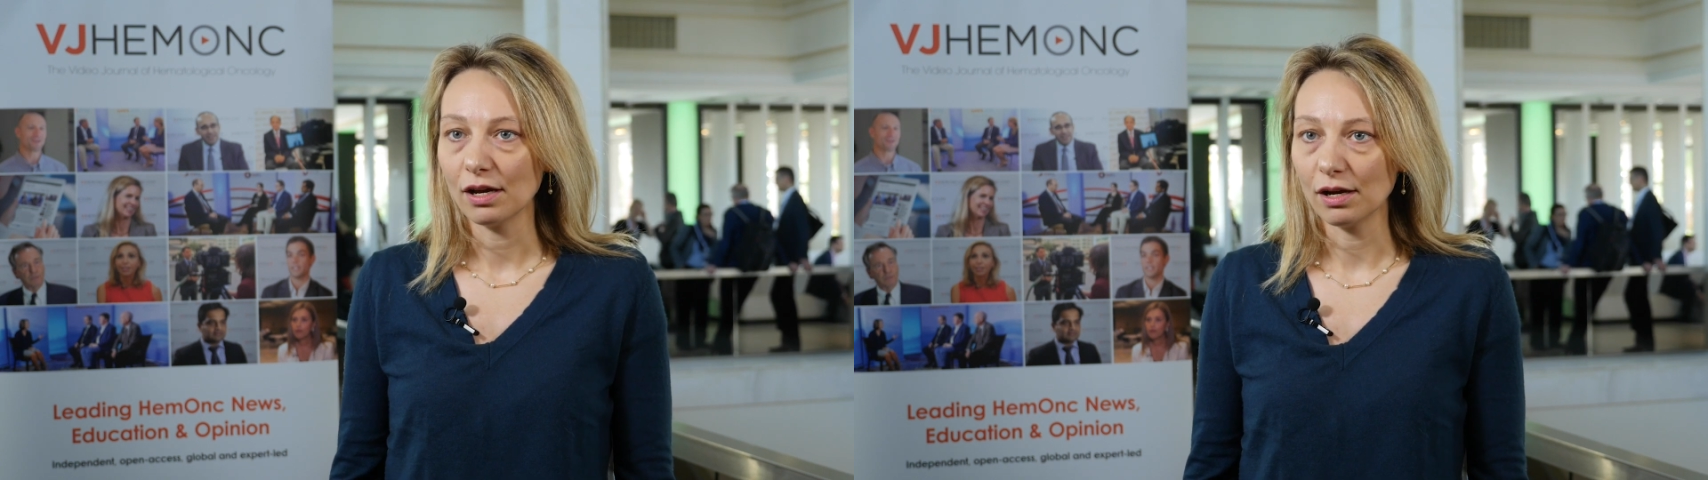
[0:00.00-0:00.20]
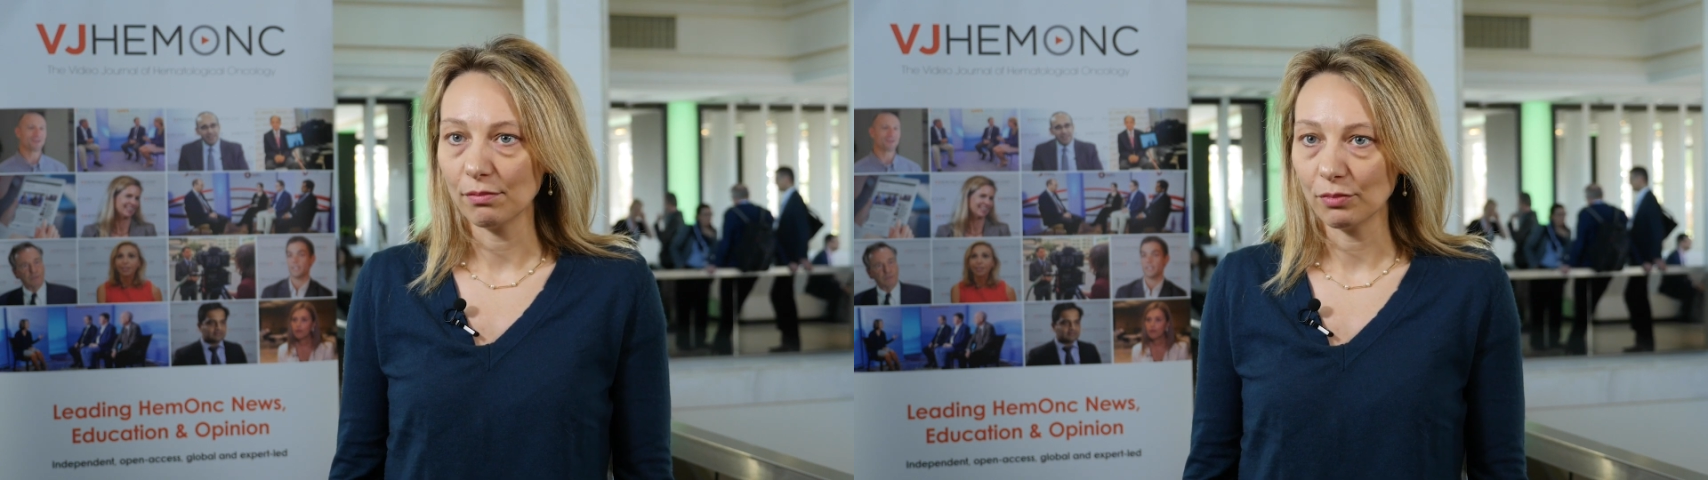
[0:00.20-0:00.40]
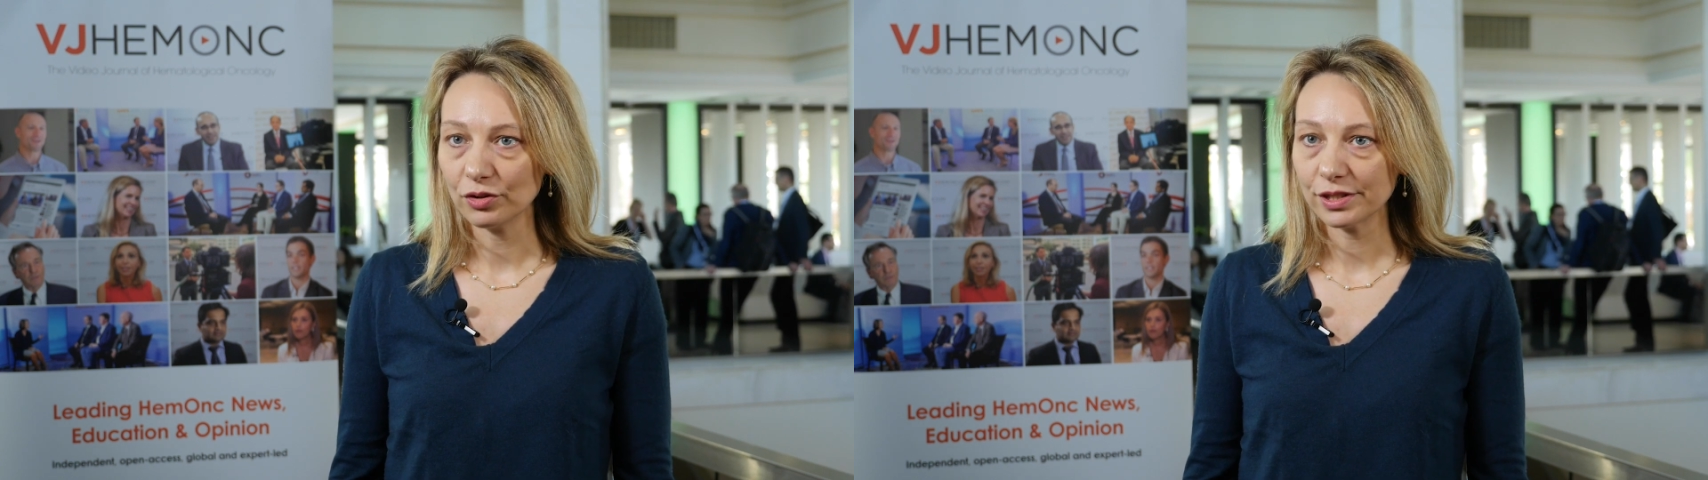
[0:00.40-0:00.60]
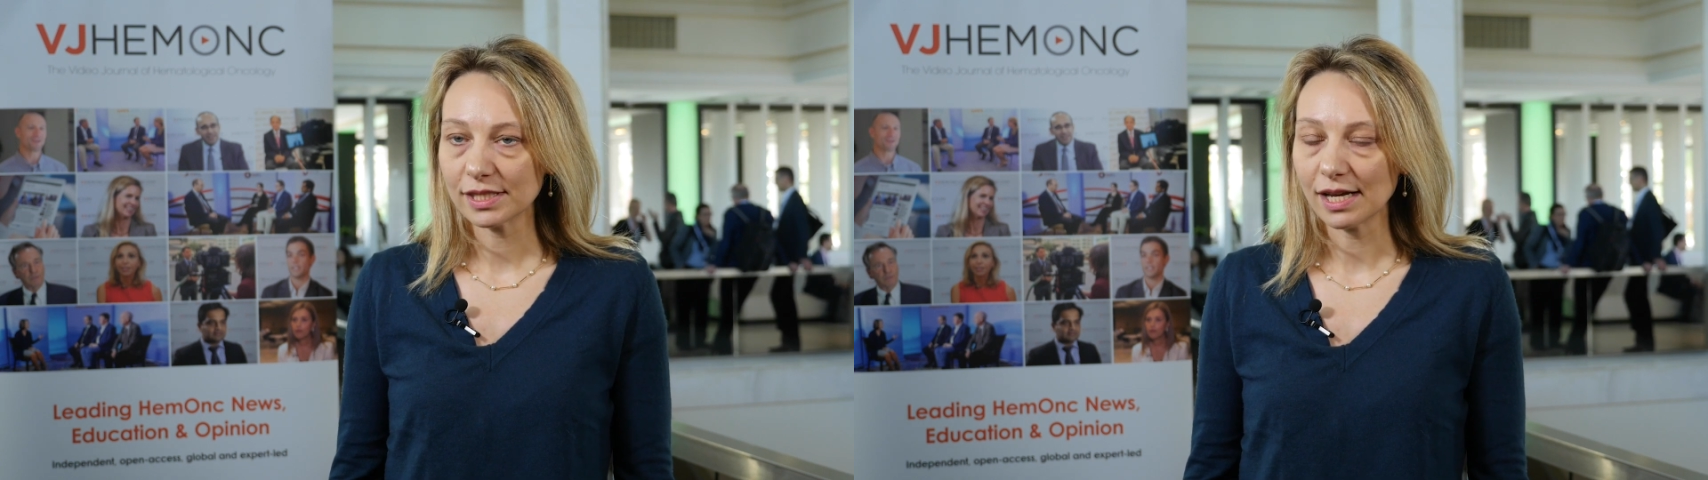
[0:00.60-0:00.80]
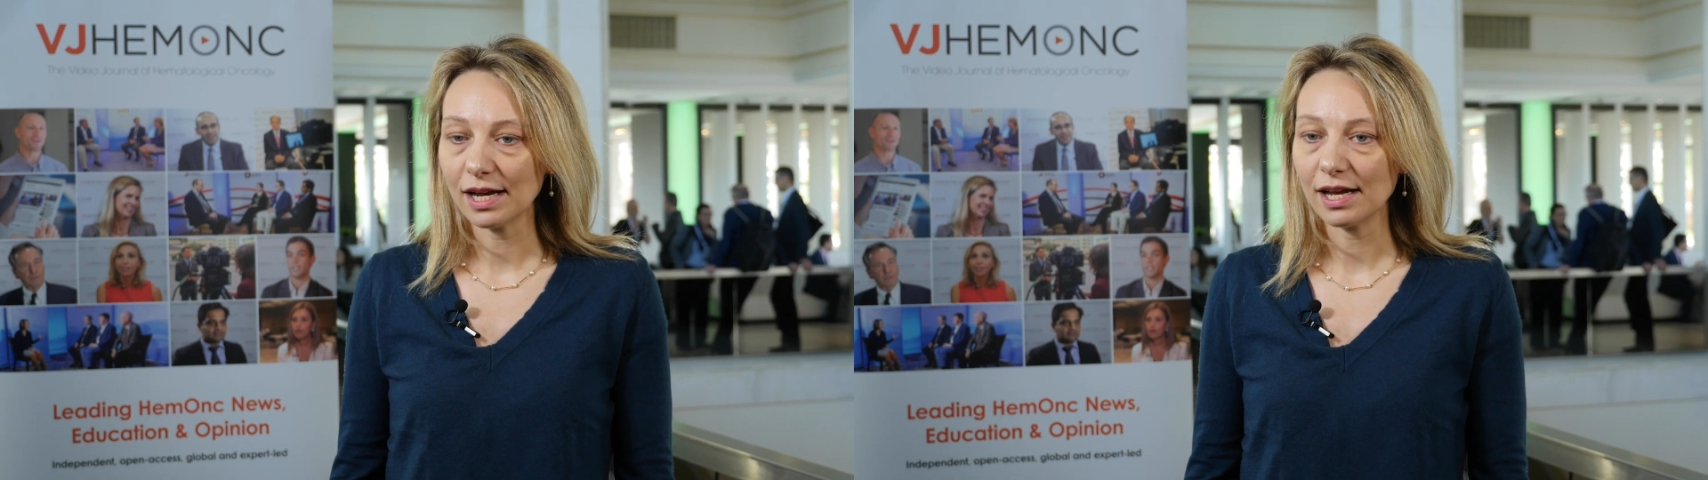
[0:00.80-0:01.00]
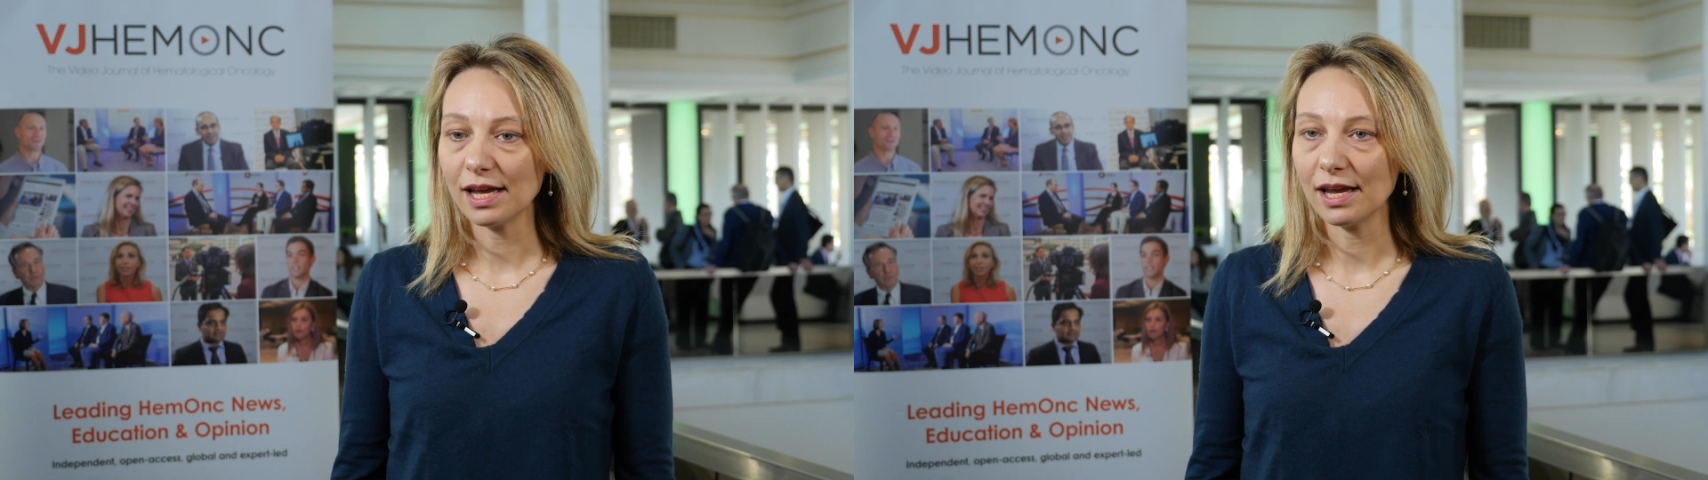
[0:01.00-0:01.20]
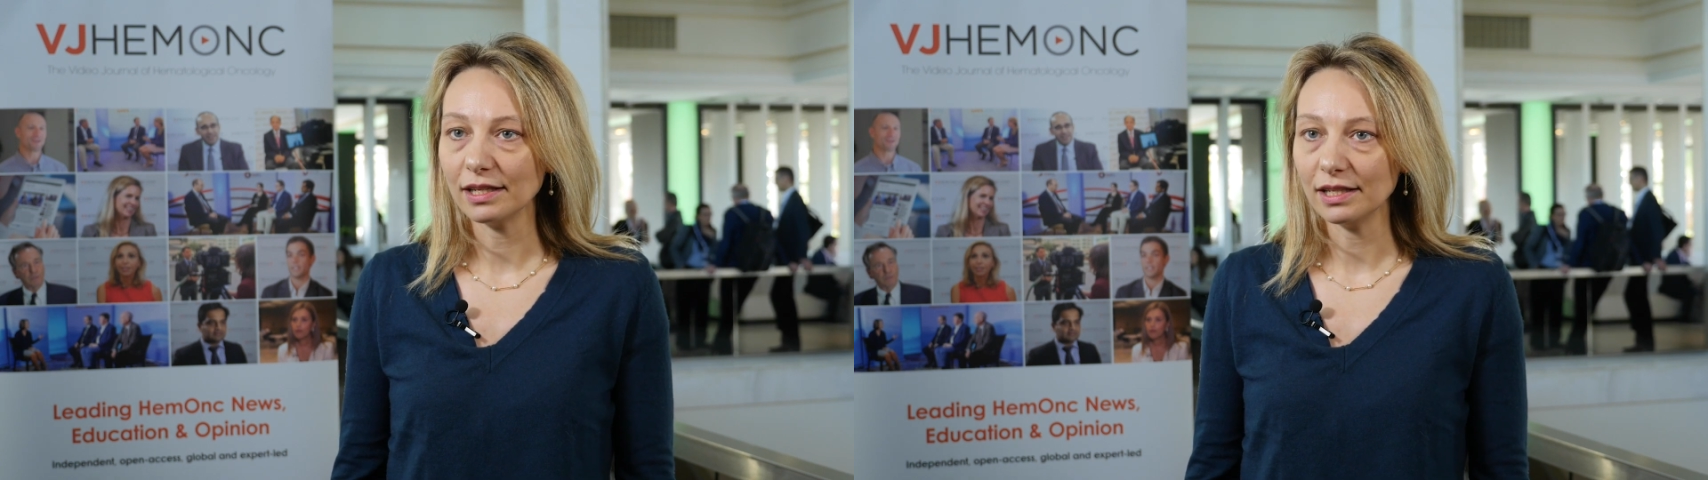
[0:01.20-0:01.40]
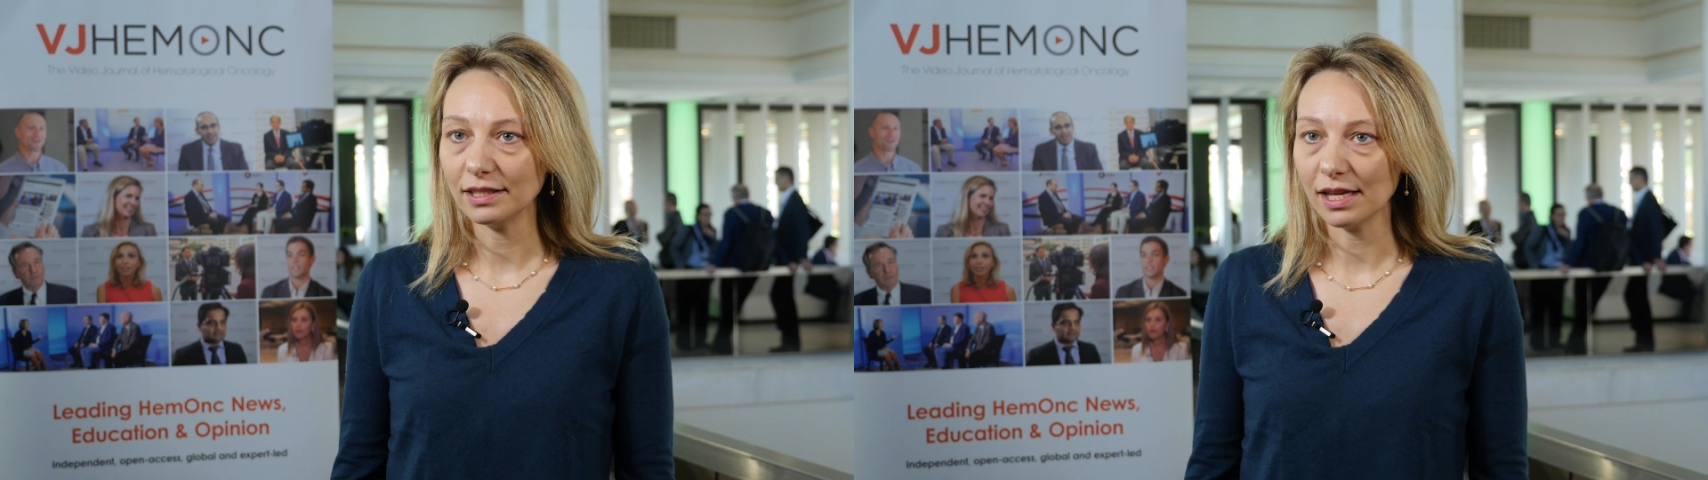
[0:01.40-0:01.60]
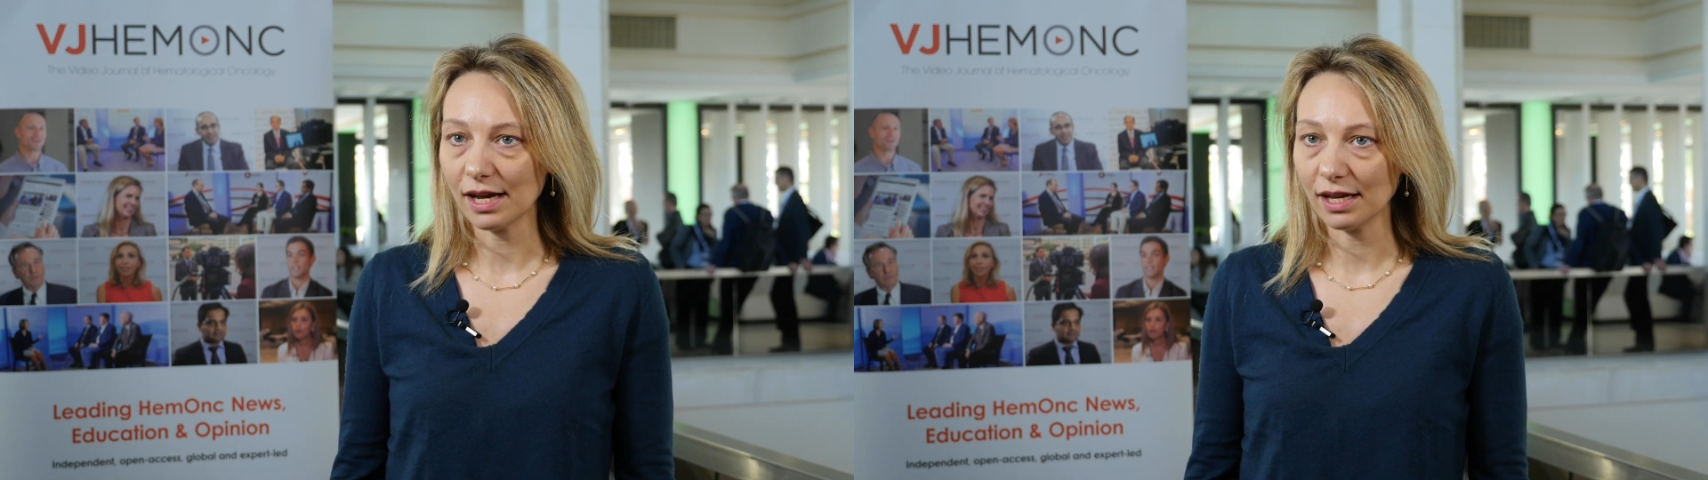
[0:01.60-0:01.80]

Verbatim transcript: uh Monza and in the